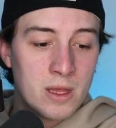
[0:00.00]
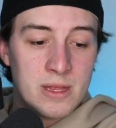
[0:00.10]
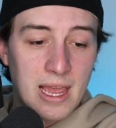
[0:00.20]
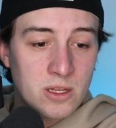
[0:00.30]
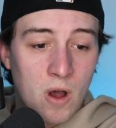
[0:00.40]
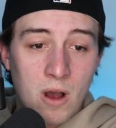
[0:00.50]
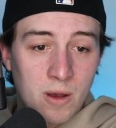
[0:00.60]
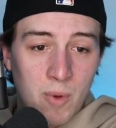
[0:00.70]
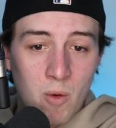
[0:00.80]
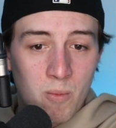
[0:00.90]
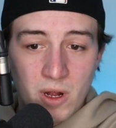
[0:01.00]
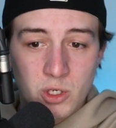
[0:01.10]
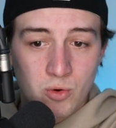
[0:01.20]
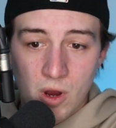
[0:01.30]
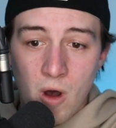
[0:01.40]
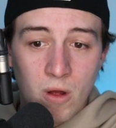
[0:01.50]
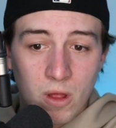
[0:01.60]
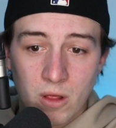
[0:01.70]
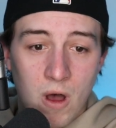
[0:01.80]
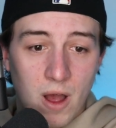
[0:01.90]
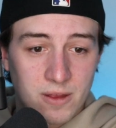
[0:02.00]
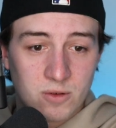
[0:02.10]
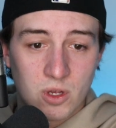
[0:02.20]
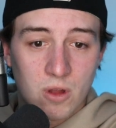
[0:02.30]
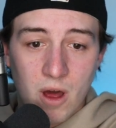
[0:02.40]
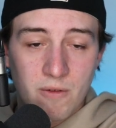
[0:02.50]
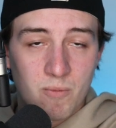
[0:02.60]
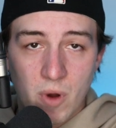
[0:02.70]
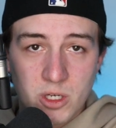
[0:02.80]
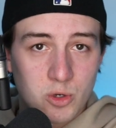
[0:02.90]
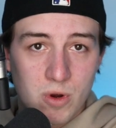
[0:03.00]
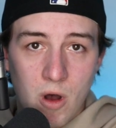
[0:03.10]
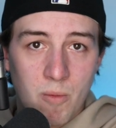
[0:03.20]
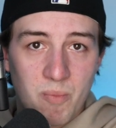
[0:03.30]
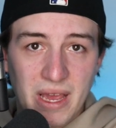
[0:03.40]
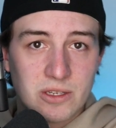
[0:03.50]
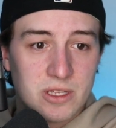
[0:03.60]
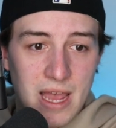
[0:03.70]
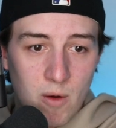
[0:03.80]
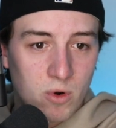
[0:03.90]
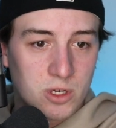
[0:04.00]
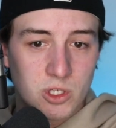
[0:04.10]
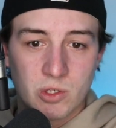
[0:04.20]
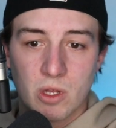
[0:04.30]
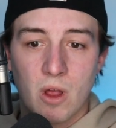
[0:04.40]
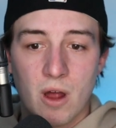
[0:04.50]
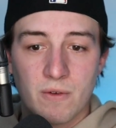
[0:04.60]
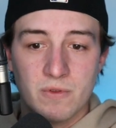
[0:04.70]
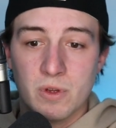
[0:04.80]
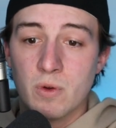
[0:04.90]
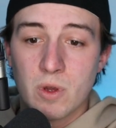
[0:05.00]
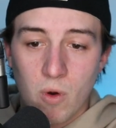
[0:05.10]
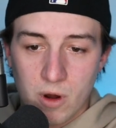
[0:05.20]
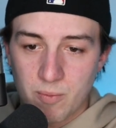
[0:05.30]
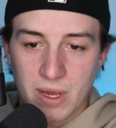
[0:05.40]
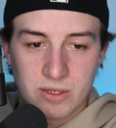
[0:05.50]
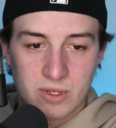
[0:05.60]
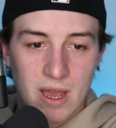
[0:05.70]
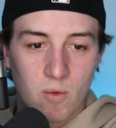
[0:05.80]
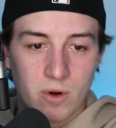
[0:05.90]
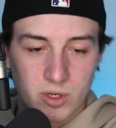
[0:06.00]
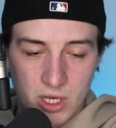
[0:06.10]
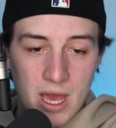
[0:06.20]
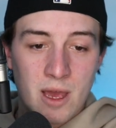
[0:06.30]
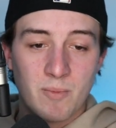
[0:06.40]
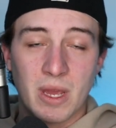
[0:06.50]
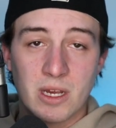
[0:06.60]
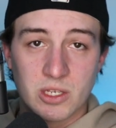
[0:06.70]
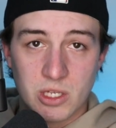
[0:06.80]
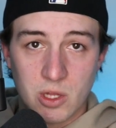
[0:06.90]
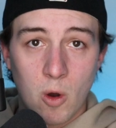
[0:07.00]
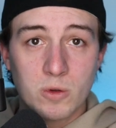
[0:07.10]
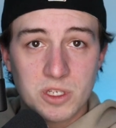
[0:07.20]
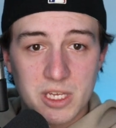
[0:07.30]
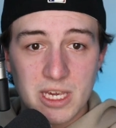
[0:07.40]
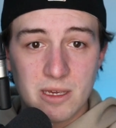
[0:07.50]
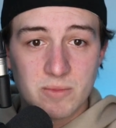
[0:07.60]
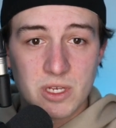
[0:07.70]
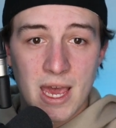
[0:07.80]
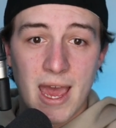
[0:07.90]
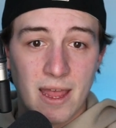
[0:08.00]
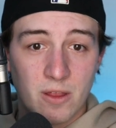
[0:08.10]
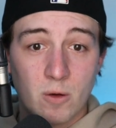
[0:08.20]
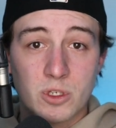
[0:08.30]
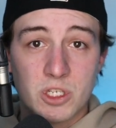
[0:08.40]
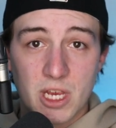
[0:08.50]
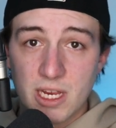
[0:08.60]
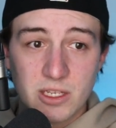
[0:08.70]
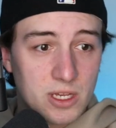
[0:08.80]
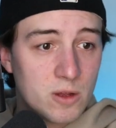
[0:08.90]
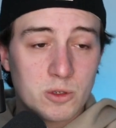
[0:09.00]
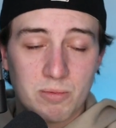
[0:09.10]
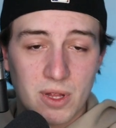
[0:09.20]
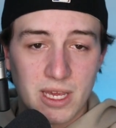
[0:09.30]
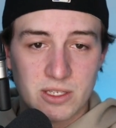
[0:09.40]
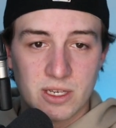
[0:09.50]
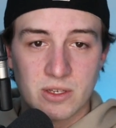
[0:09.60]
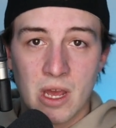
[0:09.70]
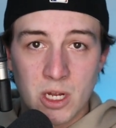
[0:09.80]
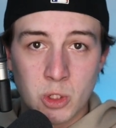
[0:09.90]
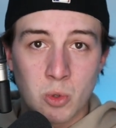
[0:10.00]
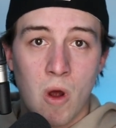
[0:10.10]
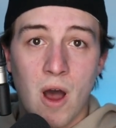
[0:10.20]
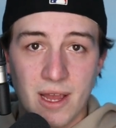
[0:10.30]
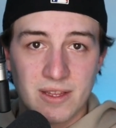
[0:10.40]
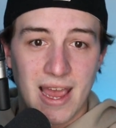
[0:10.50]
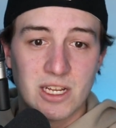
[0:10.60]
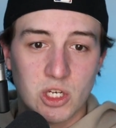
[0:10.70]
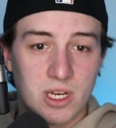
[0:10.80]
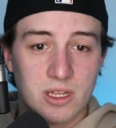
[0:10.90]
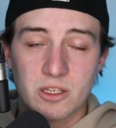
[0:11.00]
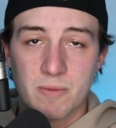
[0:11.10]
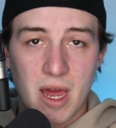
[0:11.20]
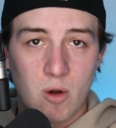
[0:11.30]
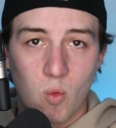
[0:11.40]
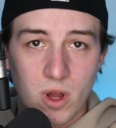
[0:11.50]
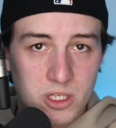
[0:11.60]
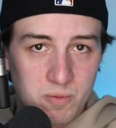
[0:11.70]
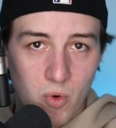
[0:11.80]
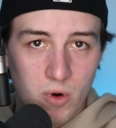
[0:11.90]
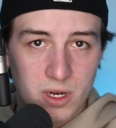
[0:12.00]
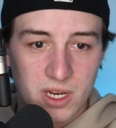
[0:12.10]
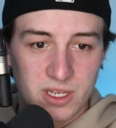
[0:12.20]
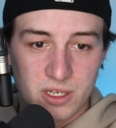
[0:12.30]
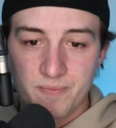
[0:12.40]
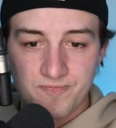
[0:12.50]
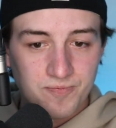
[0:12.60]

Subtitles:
They talk about Montreal a lot. There's a lot of Montreal-based networks. There's a lot of New York-based networks because those teams and those cities and those places draw attention. It doesn't matter what sport it is.